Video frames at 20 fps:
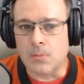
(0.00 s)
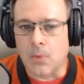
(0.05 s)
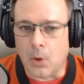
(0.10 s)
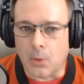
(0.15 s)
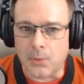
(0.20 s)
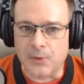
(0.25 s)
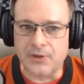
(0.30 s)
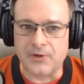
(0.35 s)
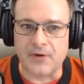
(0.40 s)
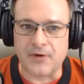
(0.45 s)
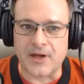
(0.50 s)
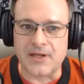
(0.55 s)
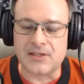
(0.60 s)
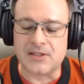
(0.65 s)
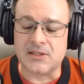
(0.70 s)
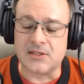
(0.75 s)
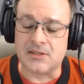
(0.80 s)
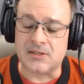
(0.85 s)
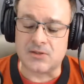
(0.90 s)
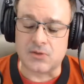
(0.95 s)
mobile
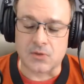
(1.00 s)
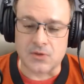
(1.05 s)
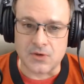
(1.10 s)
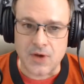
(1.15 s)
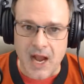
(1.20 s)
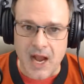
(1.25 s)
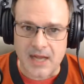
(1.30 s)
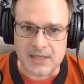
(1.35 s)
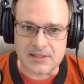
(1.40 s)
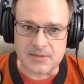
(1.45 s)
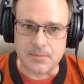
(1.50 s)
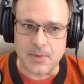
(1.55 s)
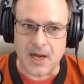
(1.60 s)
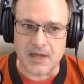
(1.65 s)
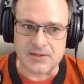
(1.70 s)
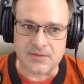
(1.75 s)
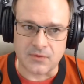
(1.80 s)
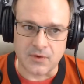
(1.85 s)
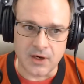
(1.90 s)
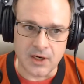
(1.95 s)
devices or
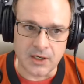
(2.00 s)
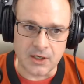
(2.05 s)
hotspots for